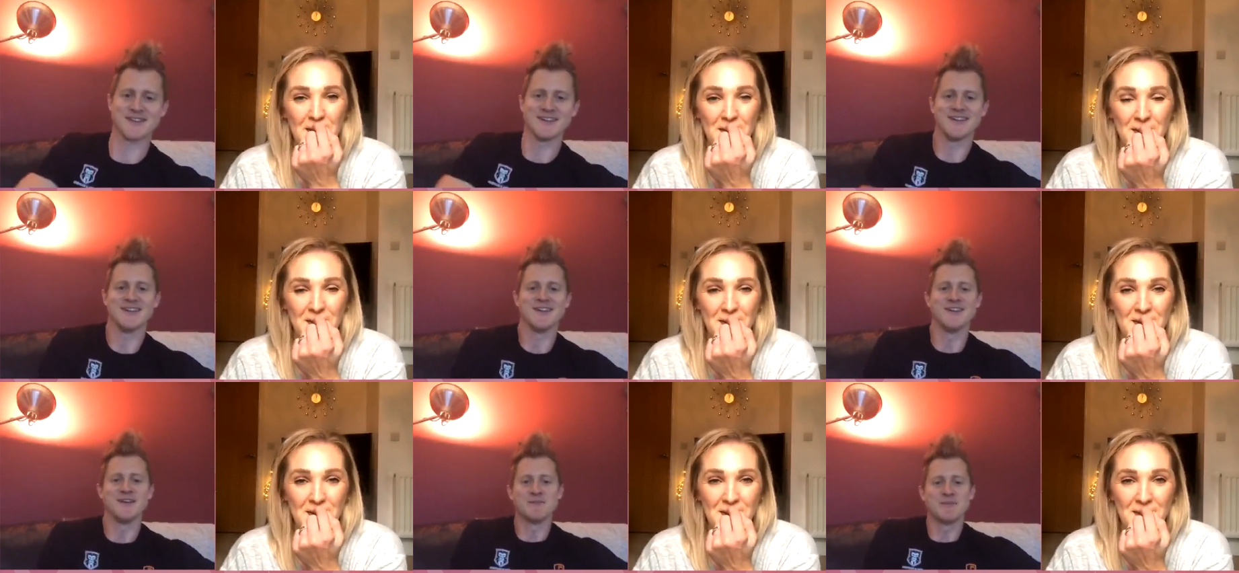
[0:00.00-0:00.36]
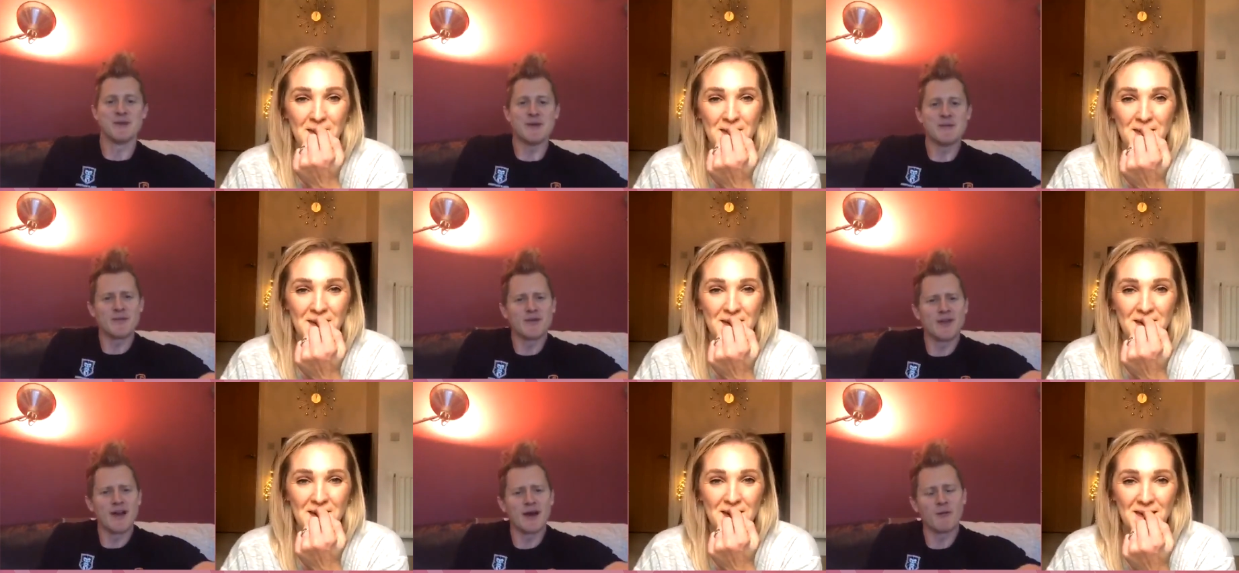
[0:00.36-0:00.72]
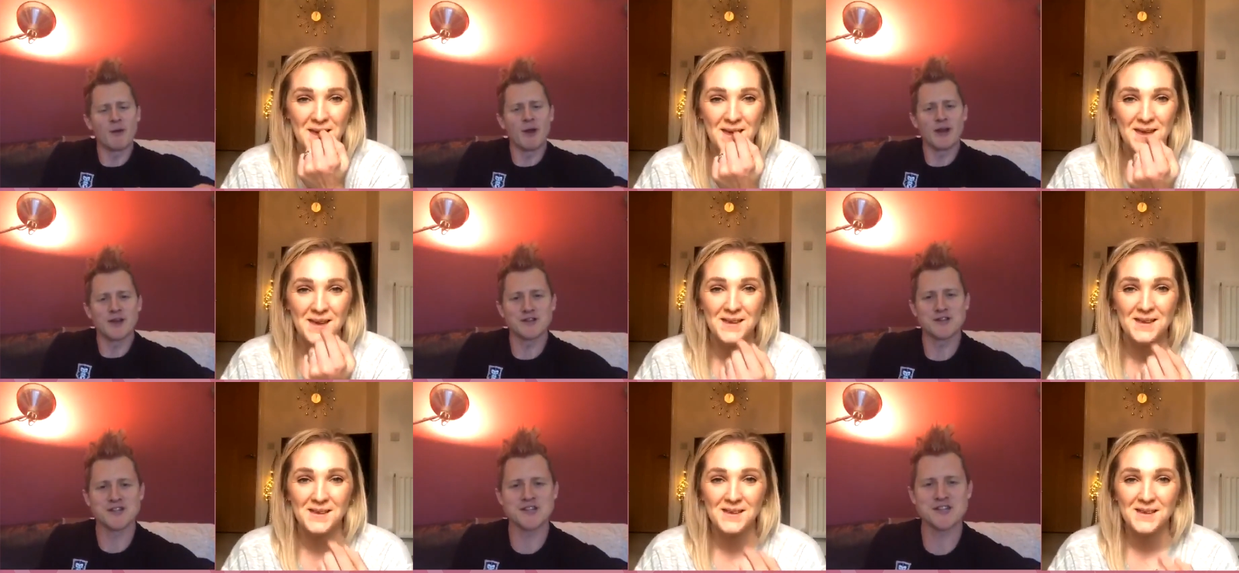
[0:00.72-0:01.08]
Speaker 1: People are like, why don't you
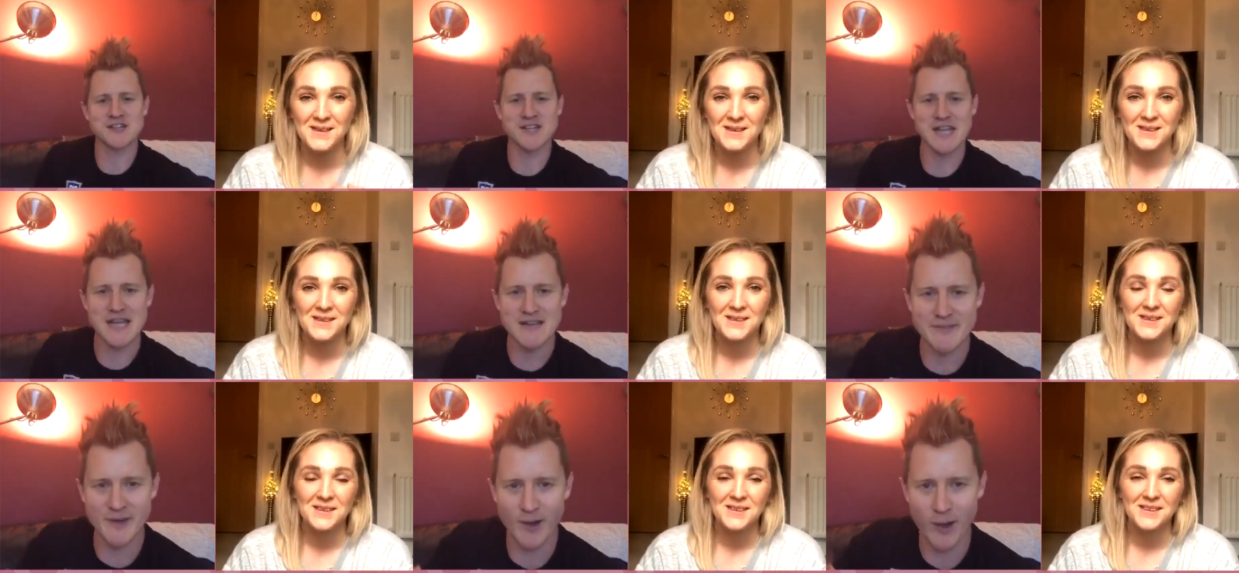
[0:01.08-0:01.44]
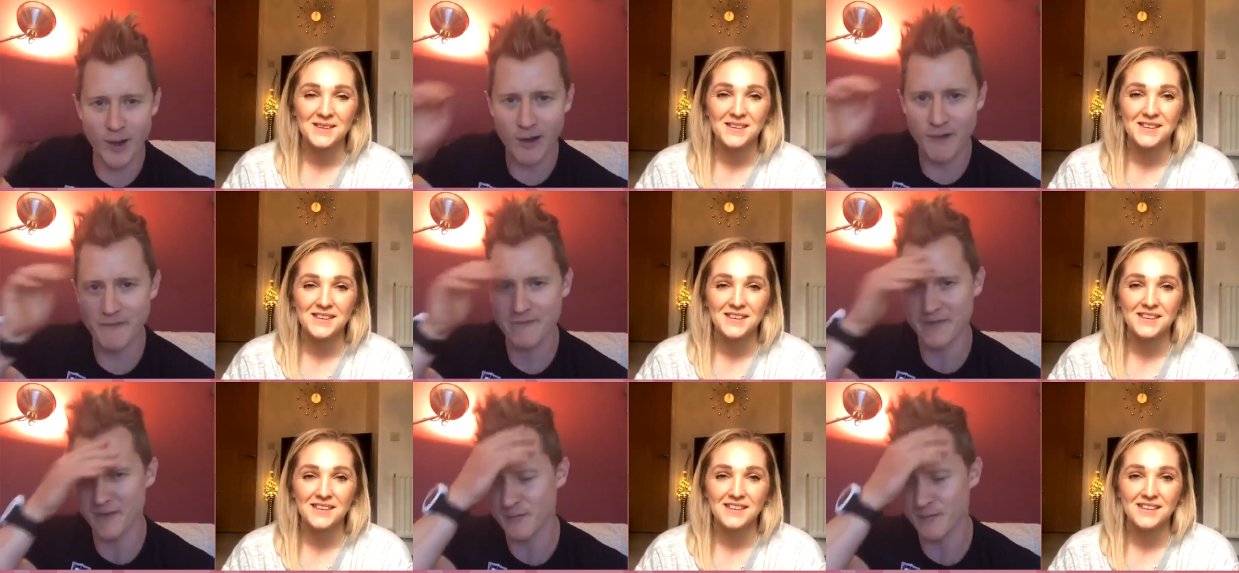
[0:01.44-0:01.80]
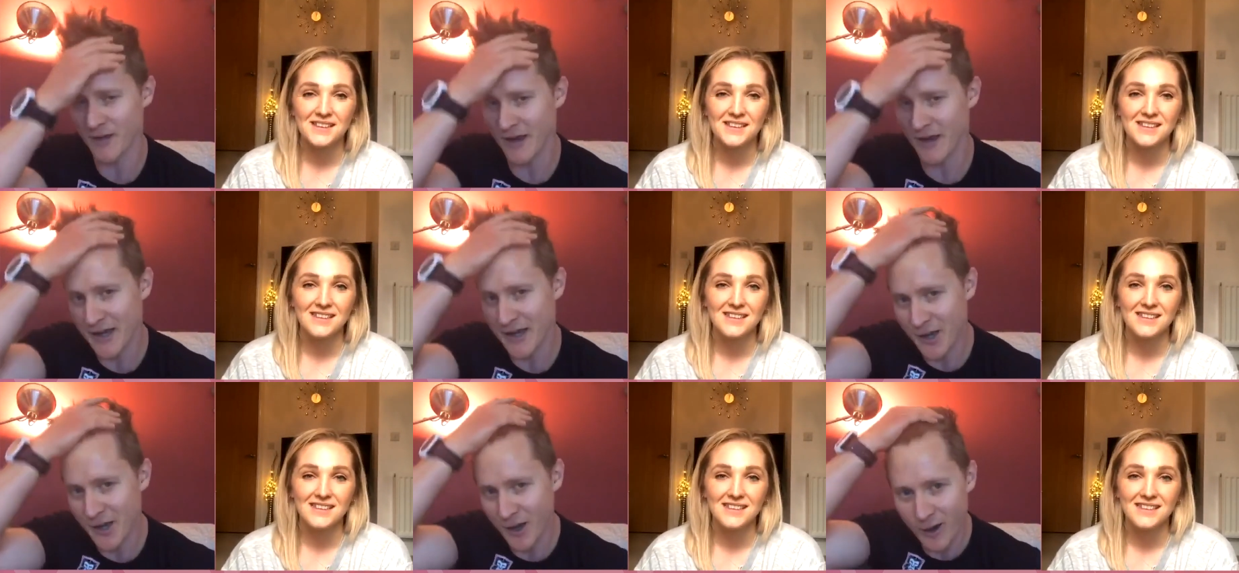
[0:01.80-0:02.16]
shave it off? And I'm like, I
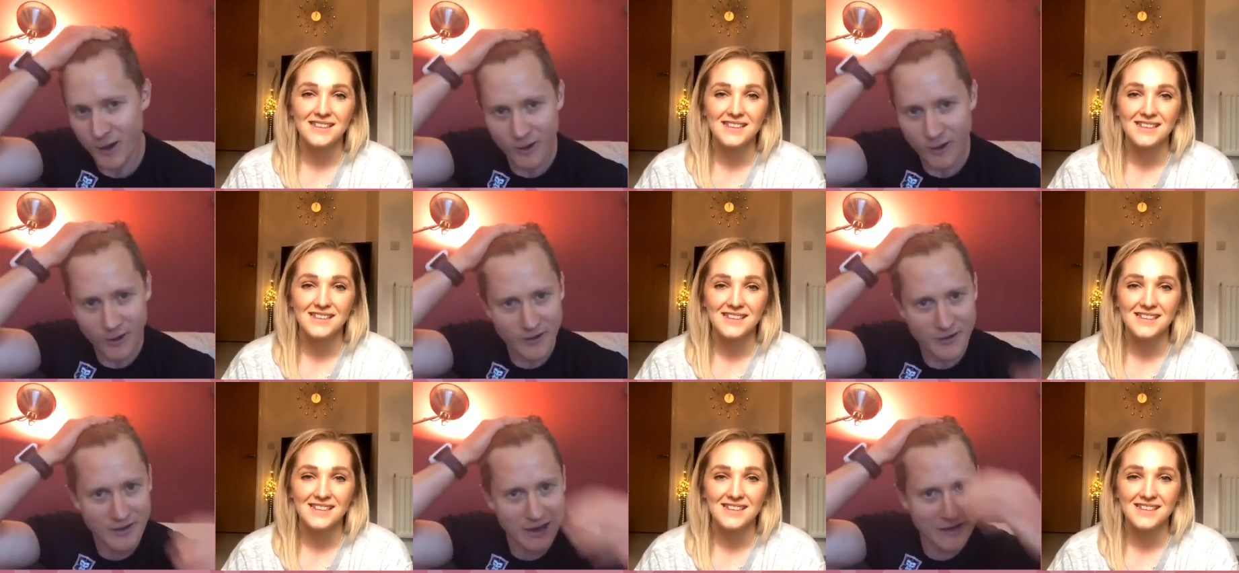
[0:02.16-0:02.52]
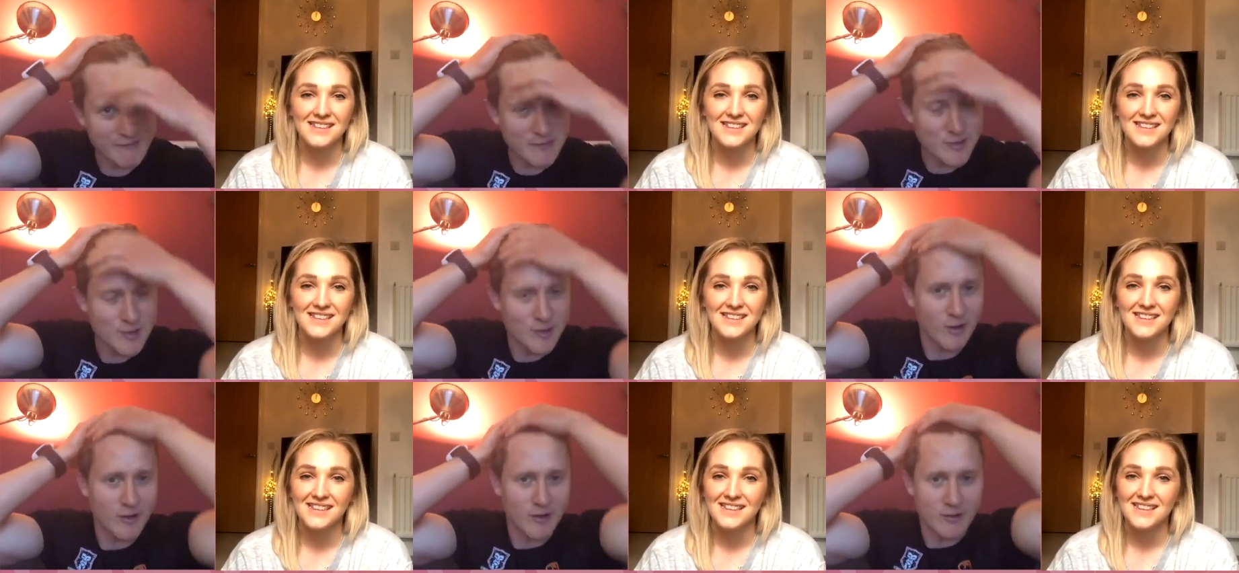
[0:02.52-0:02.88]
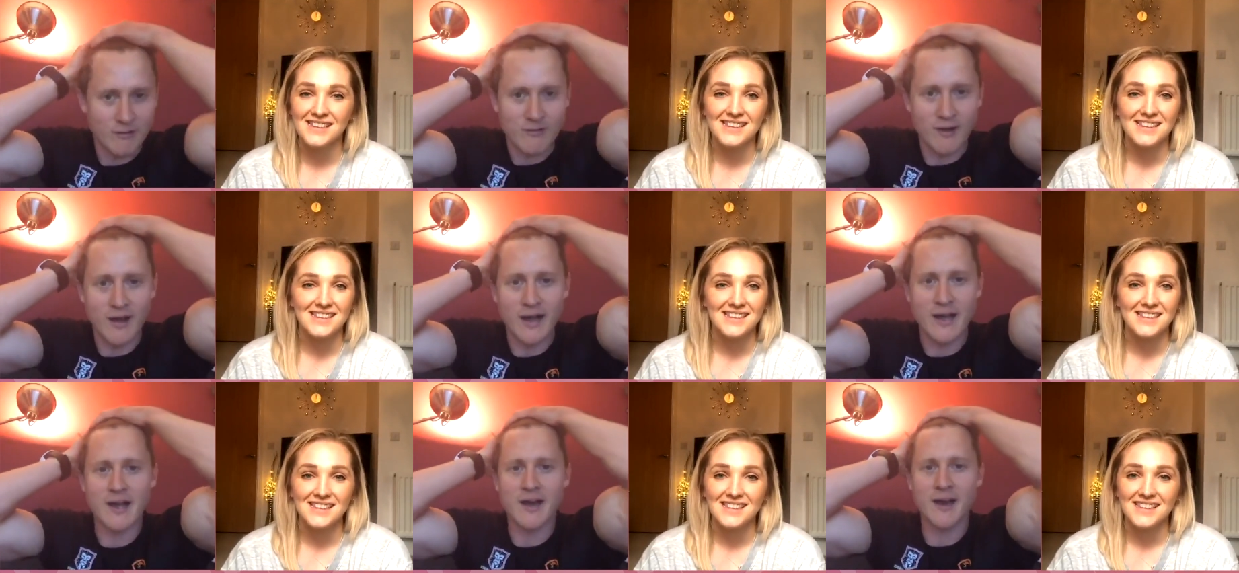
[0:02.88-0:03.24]
can't. I haven't got the right
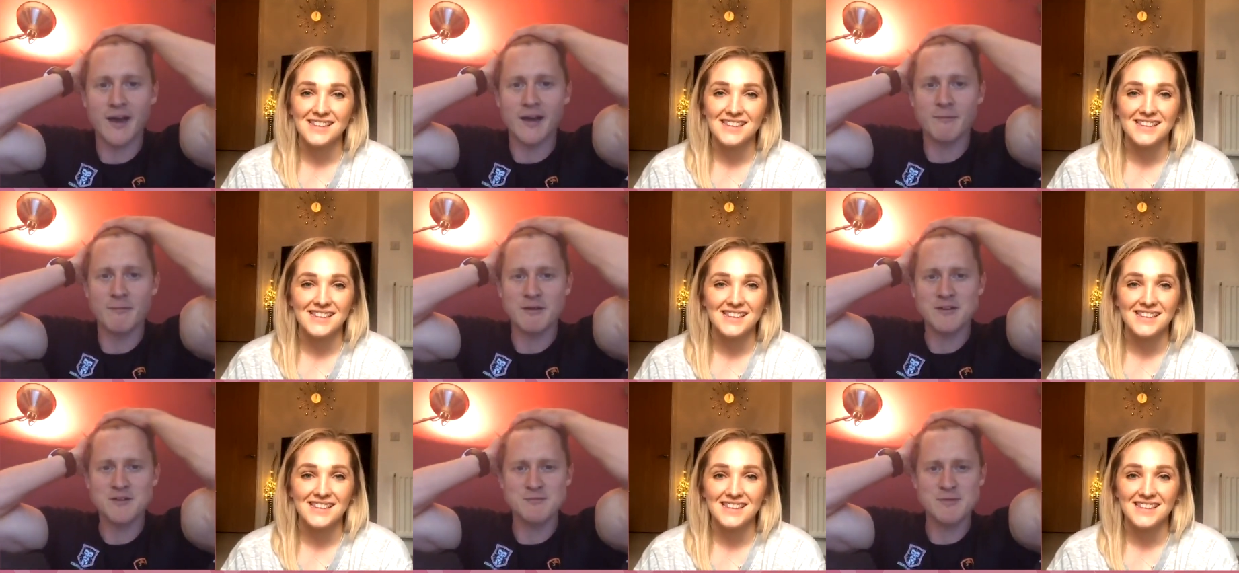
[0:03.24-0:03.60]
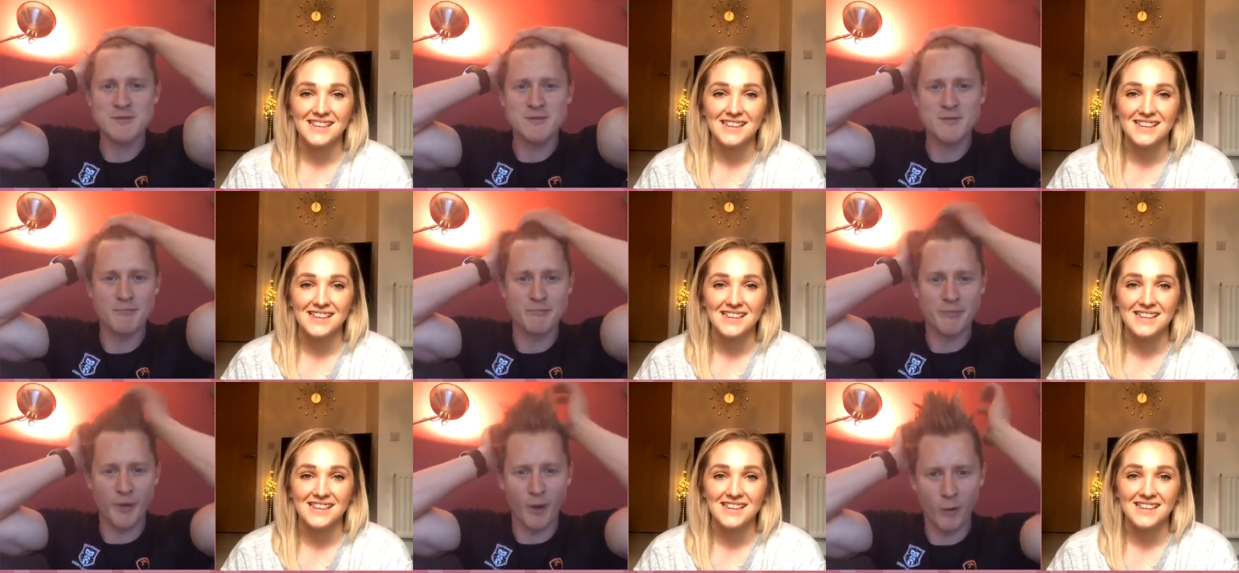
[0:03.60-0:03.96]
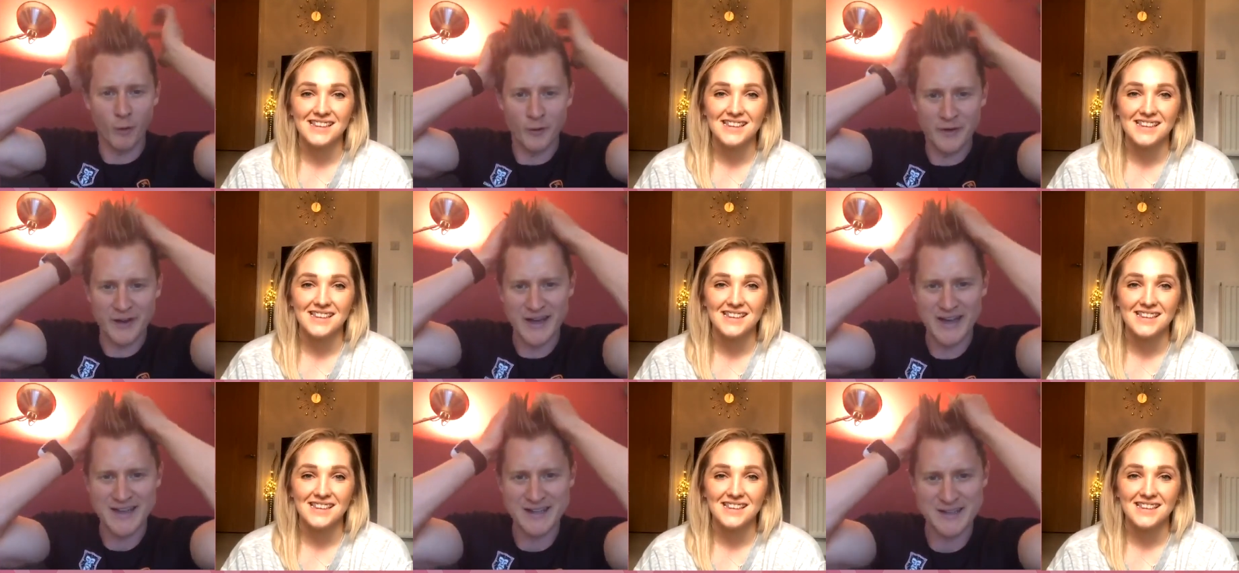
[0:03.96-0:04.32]
kind. Imagine me with a bald head.
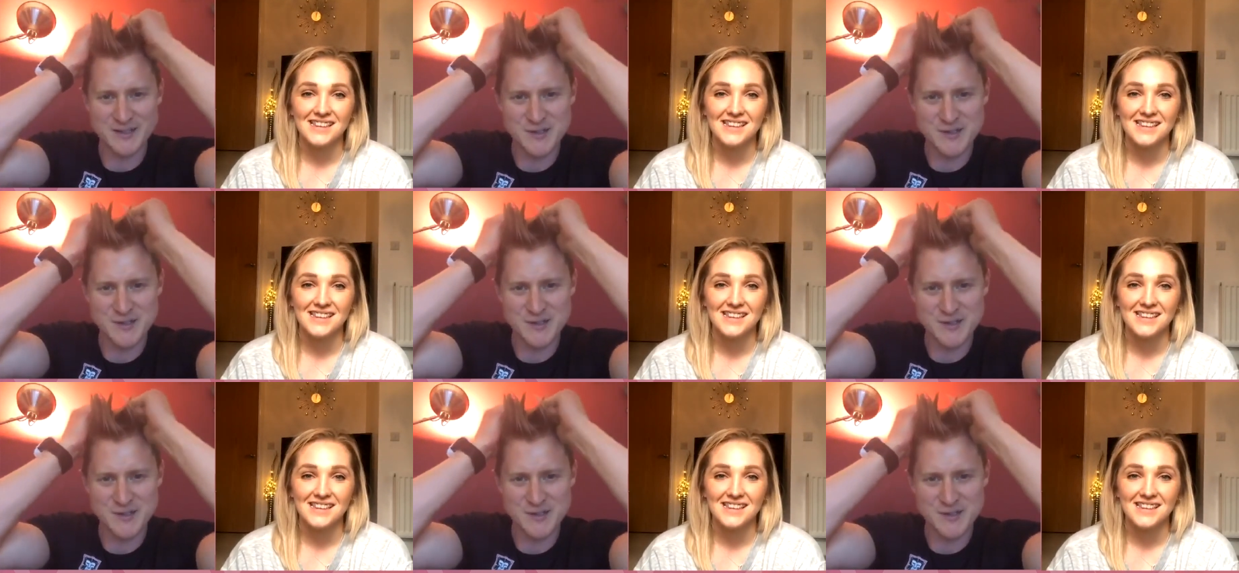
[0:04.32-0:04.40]
It just